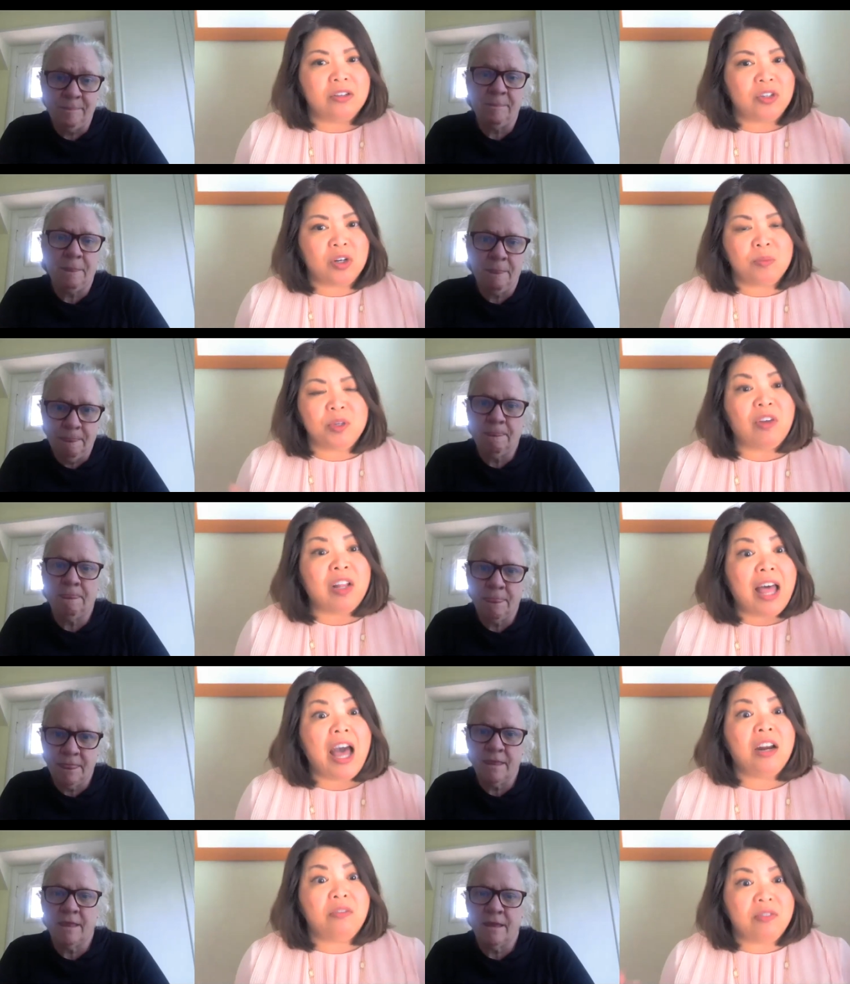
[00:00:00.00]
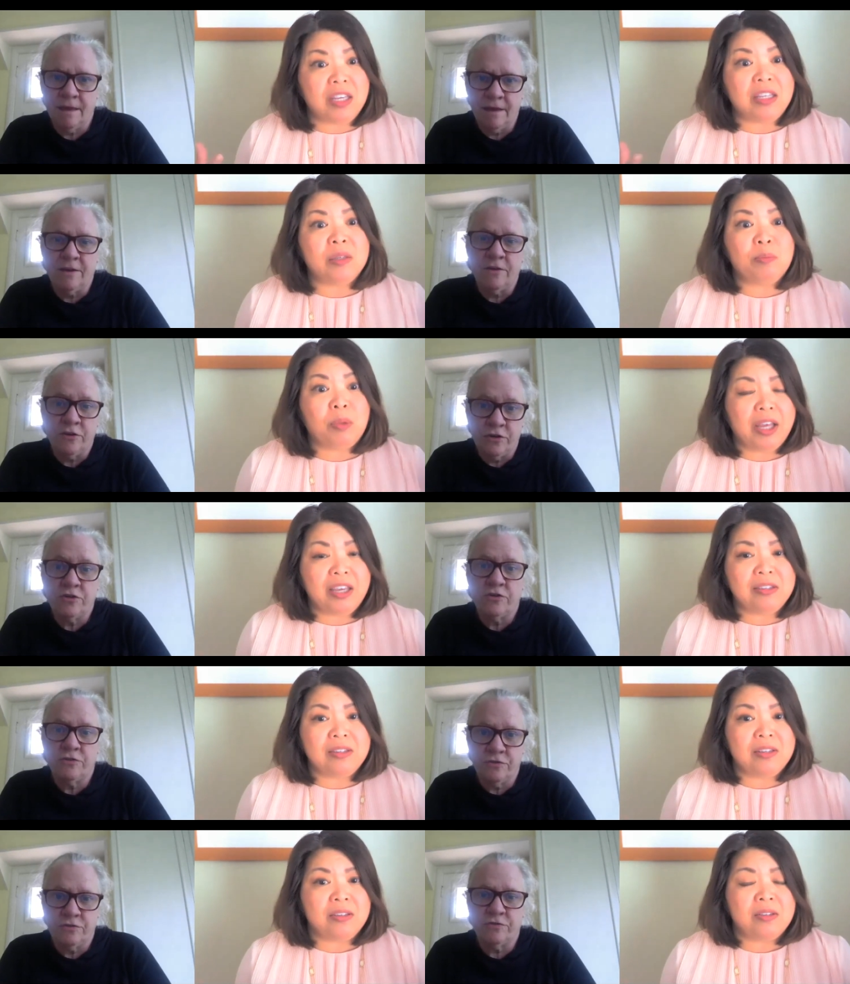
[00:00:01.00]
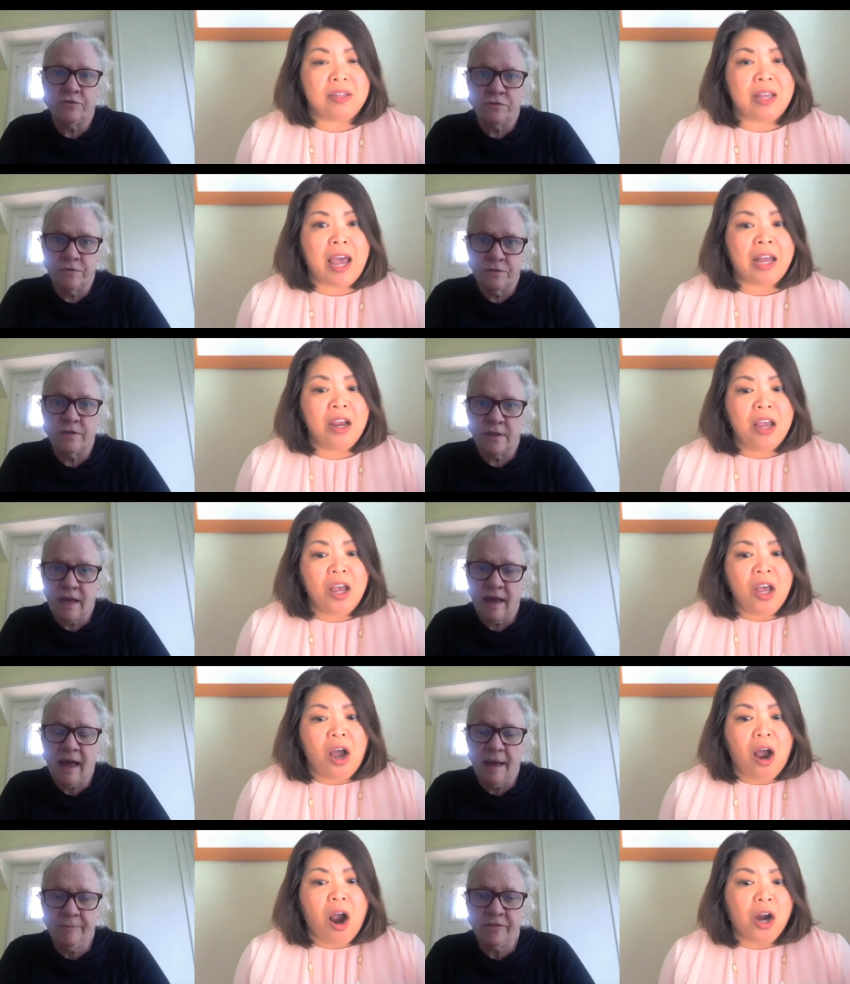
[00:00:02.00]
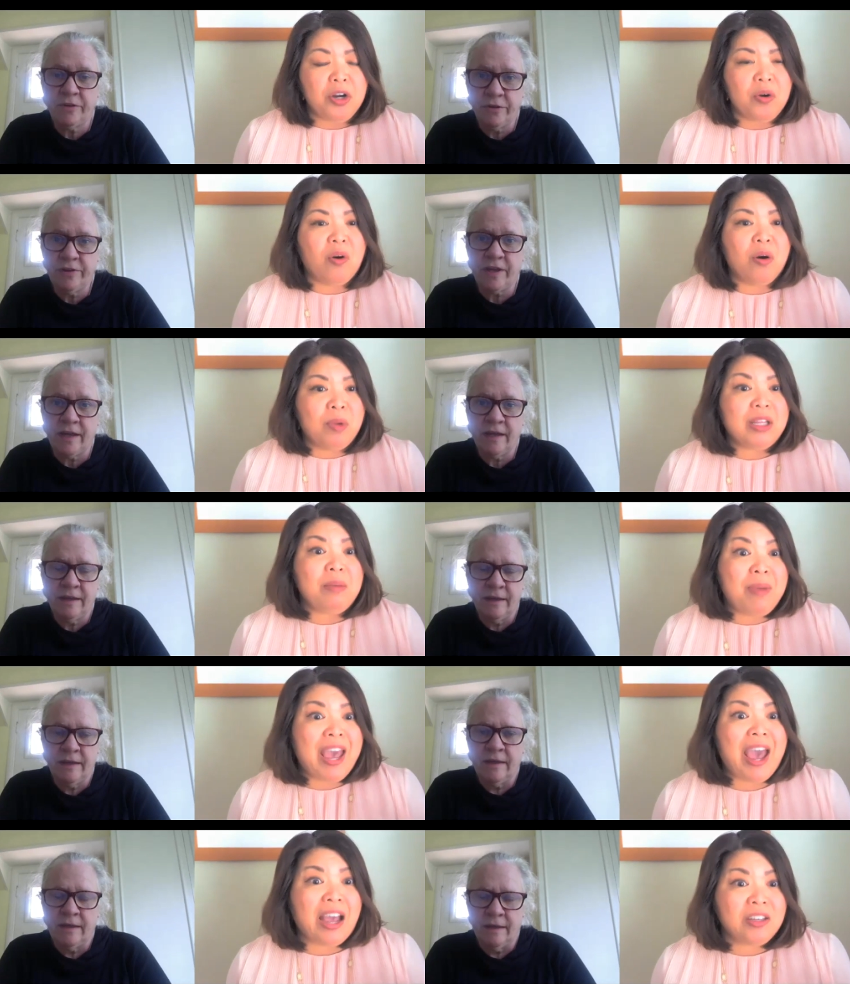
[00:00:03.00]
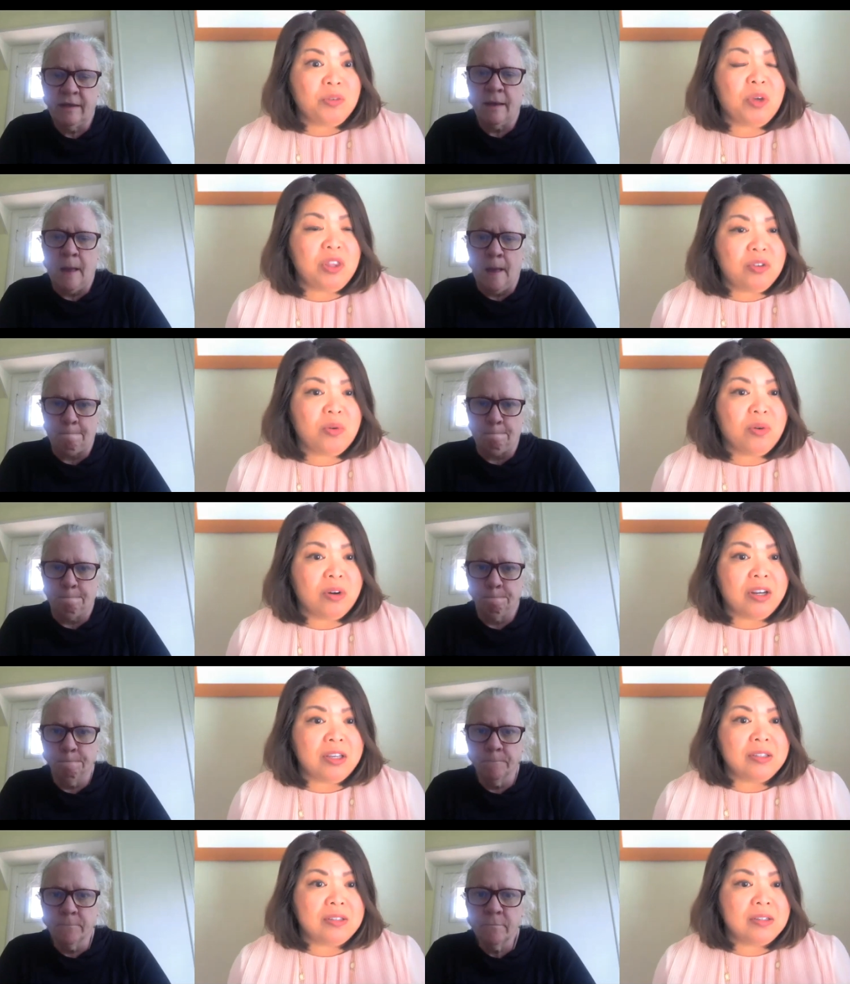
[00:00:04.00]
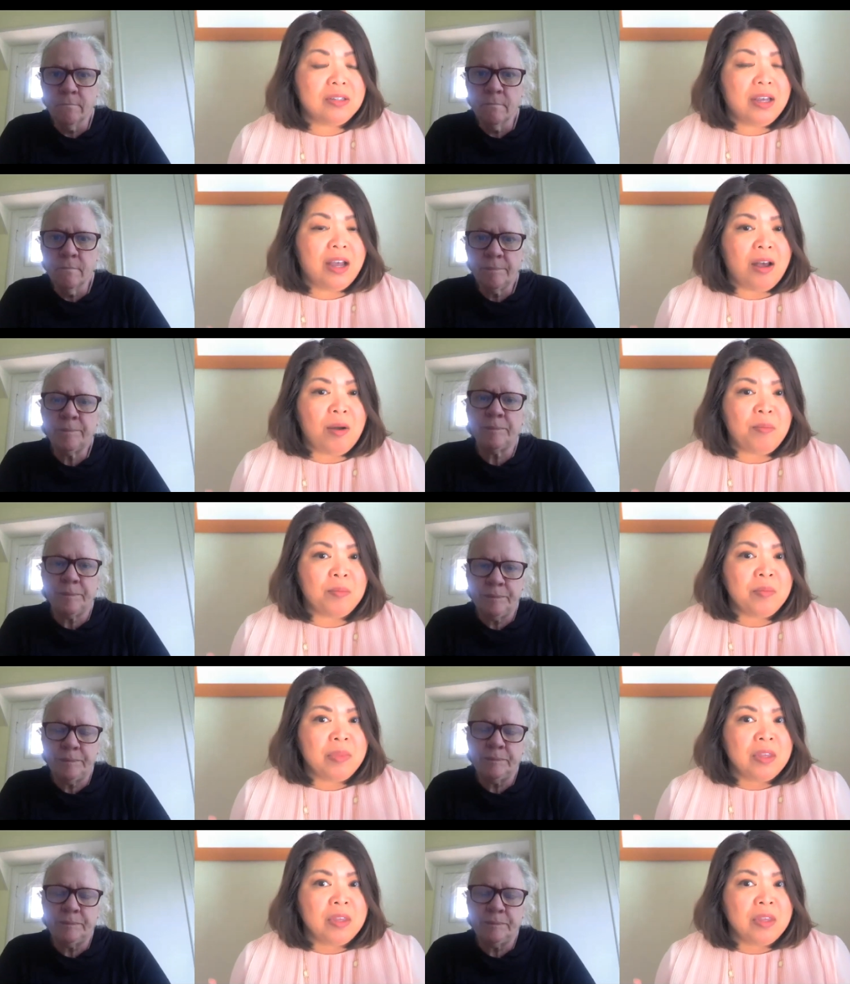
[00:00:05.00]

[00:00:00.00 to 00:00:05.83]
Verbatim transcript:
Speaker 1: in terms of a lot of these places that Absolutely. are normally packed with tourists um,